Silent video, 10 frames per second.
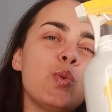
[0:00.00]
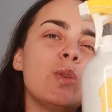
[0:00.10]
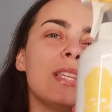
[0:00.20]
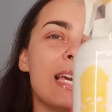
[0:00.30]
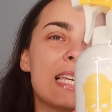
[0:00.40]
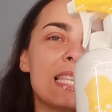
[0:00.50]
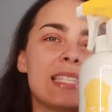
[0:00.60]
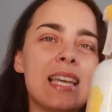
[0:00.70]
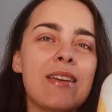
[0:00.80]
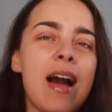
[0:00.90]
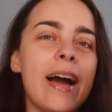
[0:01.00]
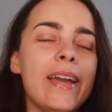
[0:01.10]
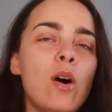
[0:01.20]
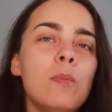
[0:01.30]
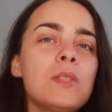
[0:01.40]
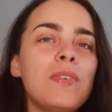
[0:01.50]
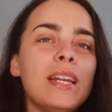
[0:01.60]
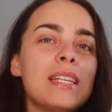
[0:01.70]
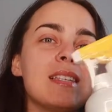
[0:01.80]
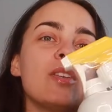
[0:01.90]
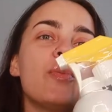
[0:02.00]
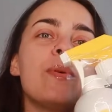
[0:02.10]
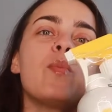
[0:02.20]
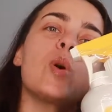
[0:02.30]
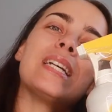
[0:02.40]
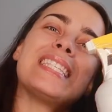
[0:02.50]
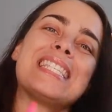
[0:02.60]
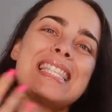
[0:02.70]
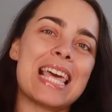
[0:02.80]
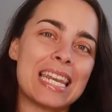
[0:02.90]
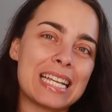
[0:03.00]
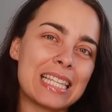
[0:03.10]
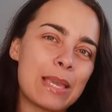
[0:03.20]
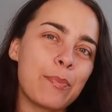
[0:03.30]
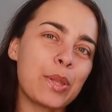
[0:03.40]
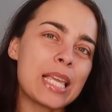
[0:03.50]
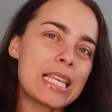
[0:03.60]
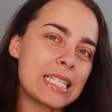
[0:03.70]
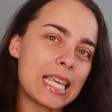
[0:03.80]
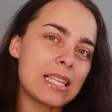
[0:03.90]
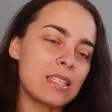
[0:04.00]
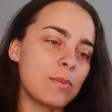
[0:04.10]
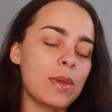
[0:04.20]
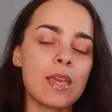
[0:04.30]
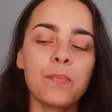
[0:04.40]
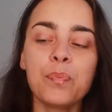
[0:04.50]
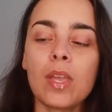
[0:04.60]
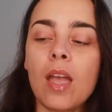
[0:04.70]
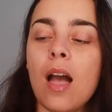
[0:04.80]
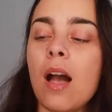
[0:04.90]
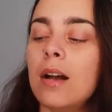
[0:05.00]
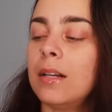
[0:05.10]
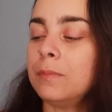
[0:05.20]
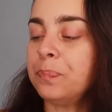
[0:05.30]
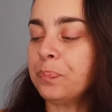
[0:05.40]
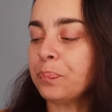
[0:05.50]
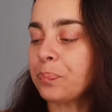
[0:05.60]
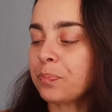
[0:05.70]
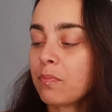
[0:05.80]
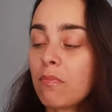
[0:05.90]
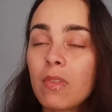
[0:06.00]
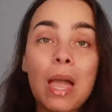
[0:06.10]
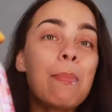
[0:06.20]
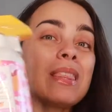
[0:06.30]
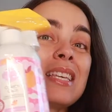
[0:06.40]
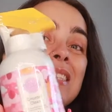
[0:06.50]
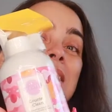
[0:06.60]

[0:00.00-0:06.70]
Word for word: like this. I, I almost find it's a little bit more aesthetically pleasing to me. Um but this